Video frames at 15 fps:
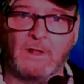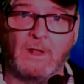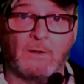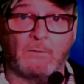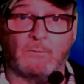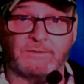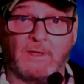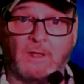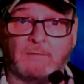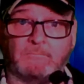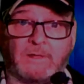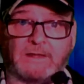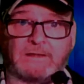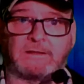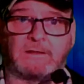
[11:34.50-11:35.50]
with
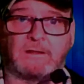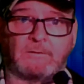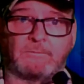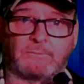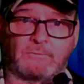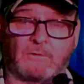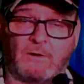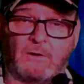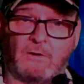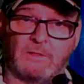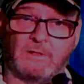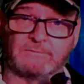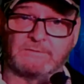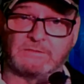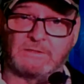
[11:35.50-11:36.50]
Medicare for all
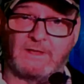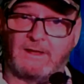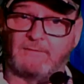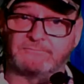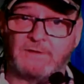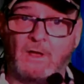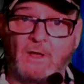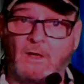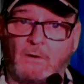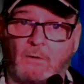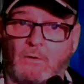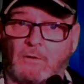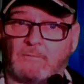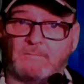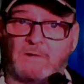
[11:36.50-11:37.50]
on the left,
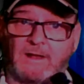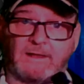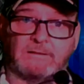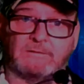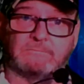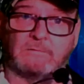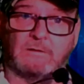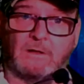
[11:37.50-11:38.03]
or my